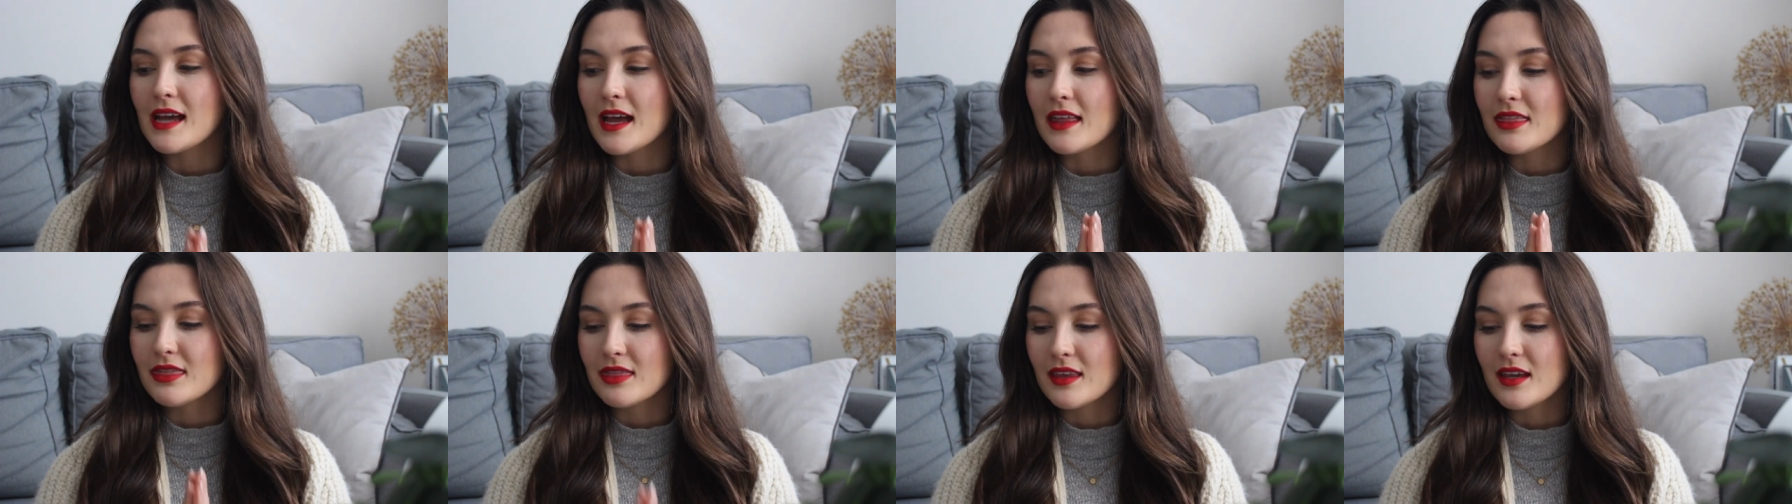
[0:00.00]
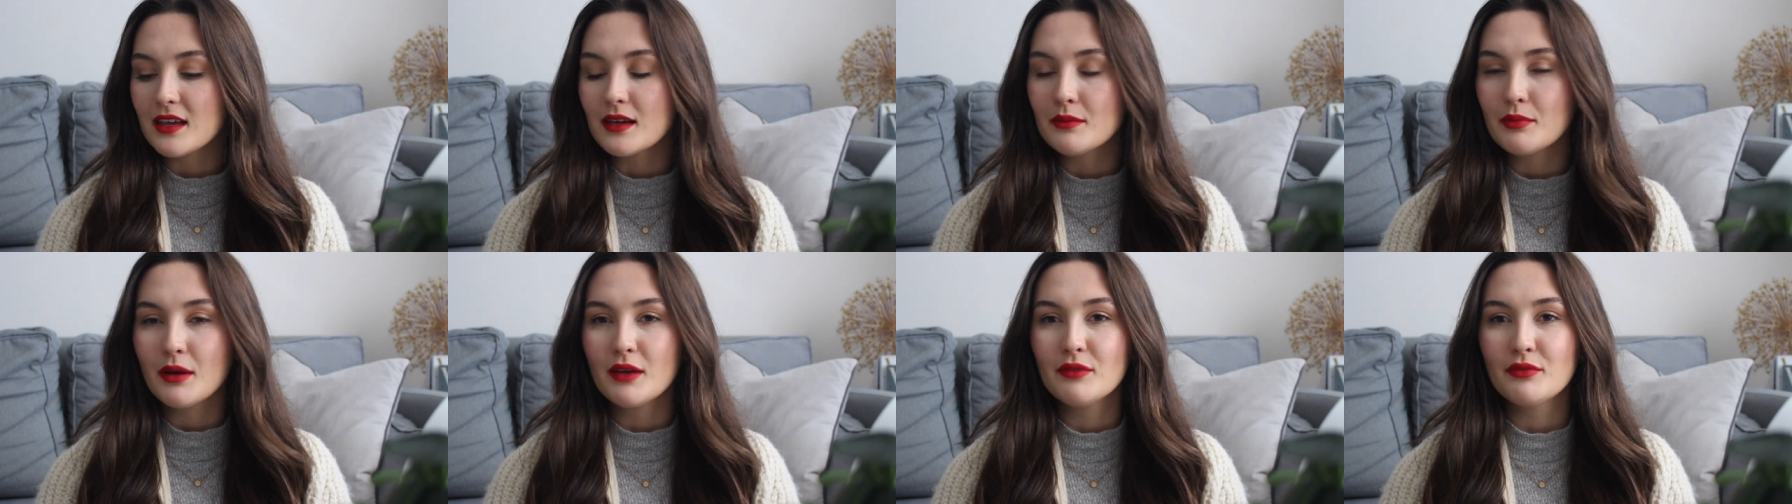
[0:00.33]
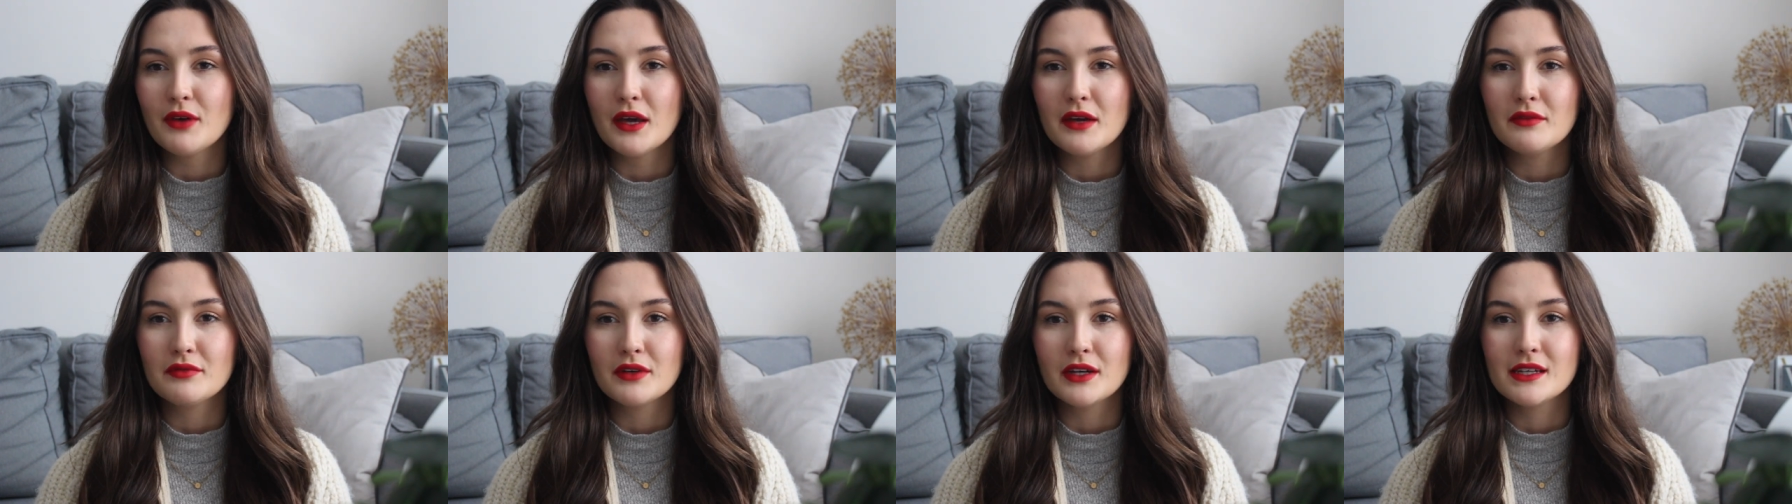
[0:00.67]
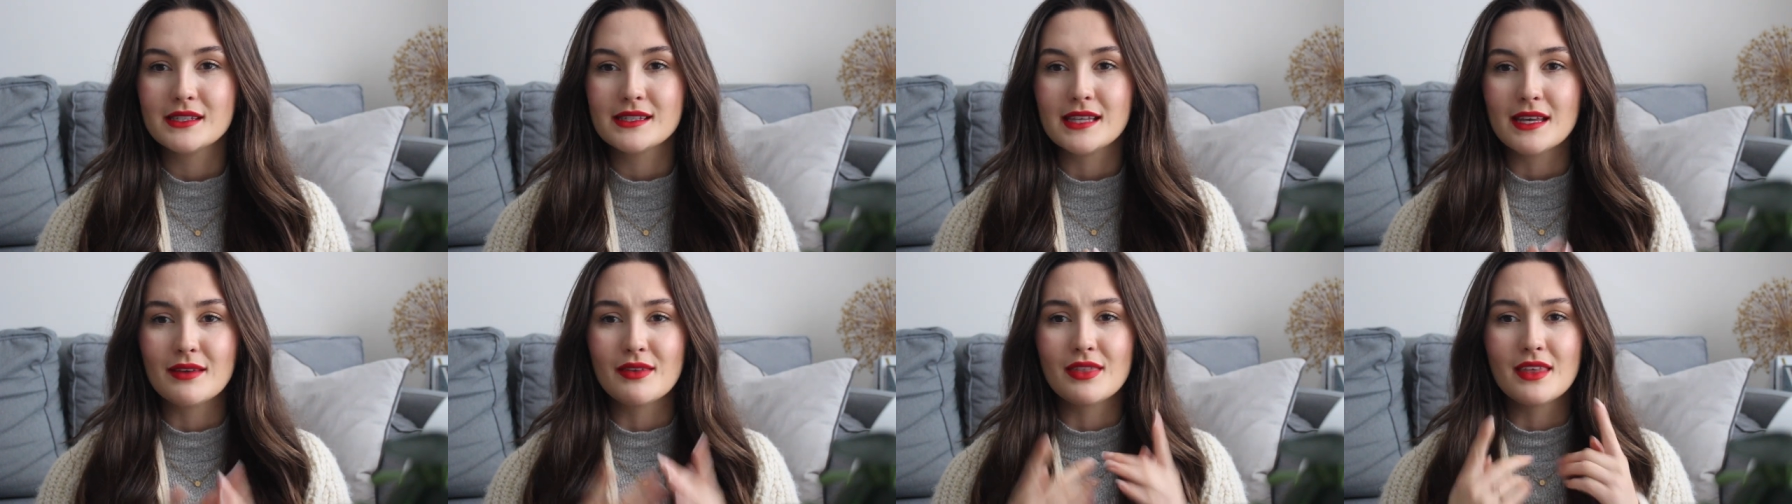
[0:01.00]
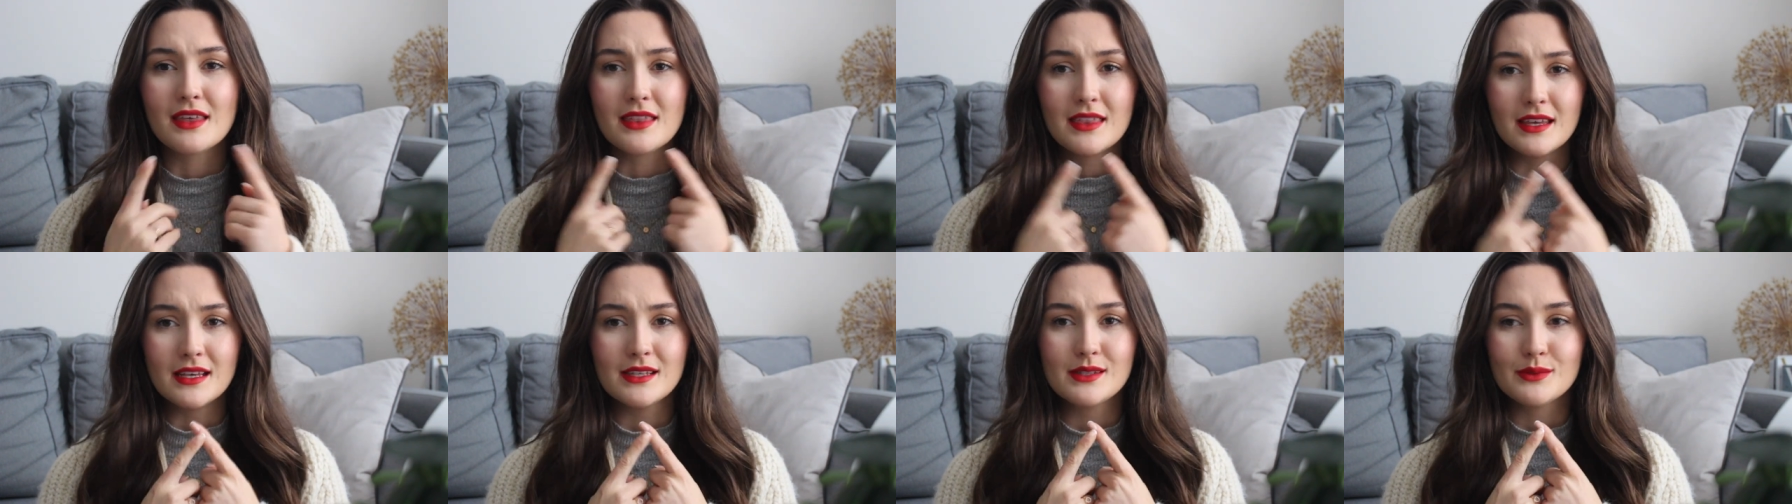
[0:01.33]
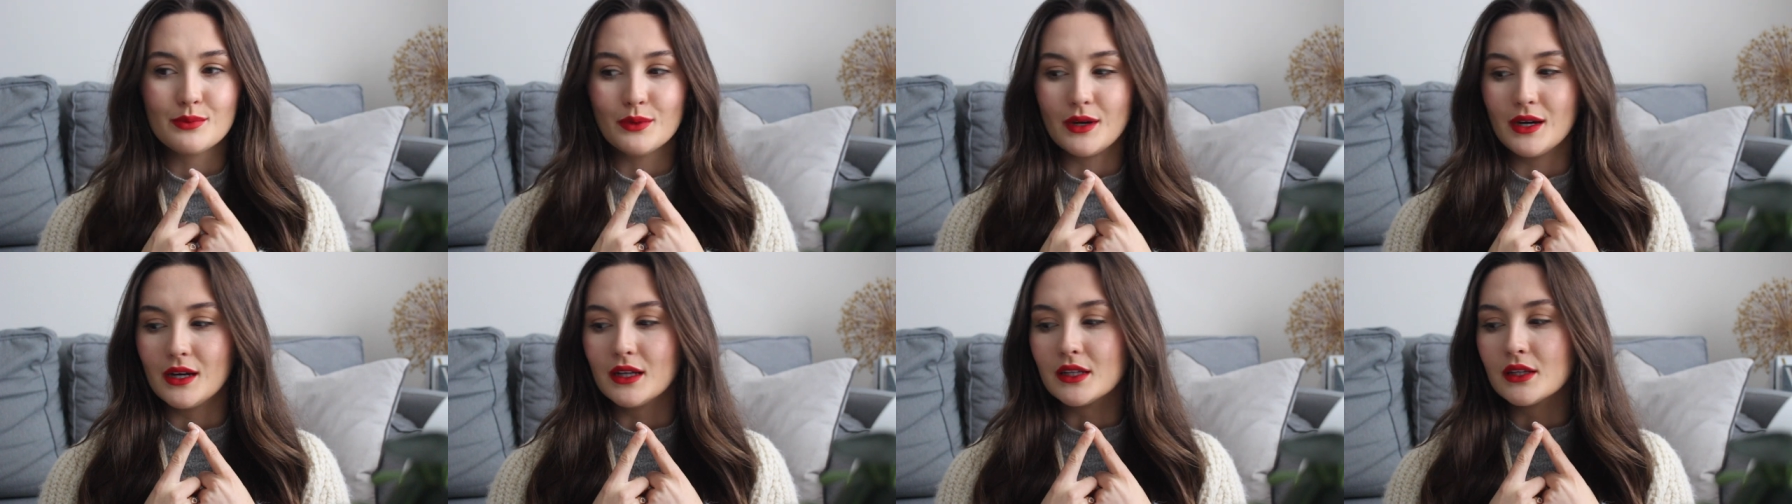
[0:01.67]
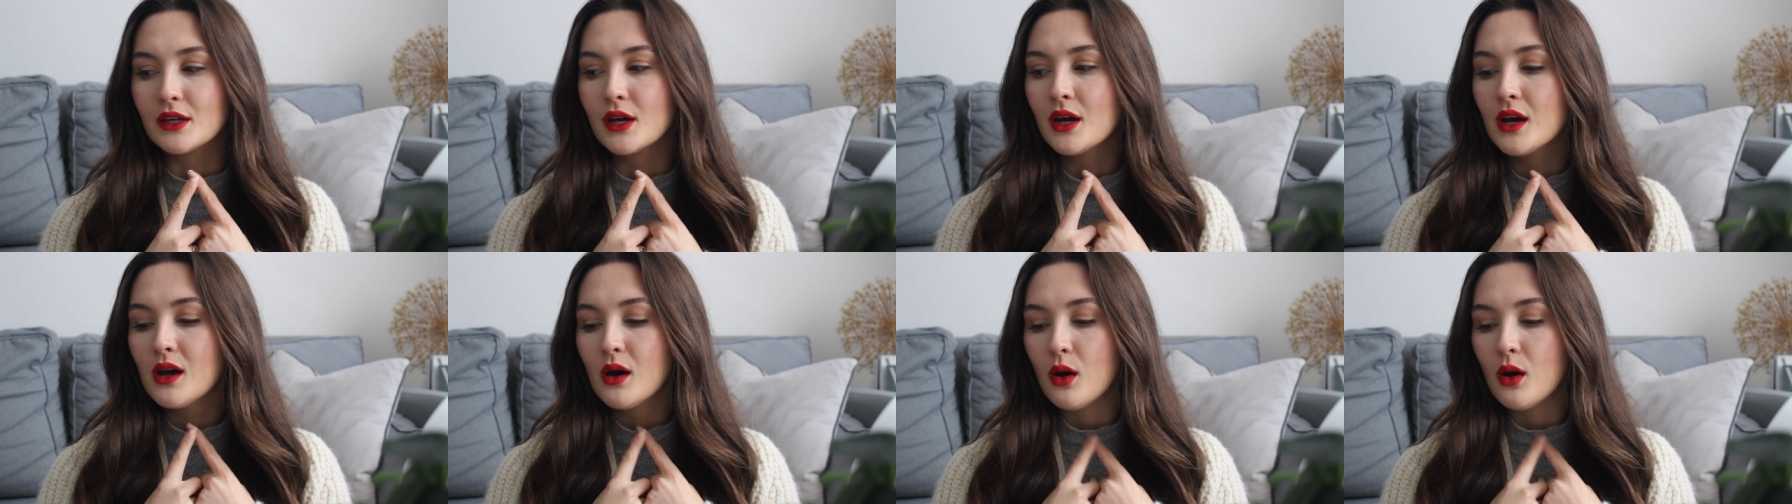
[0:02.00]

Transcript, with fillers: I think my favourite is either this one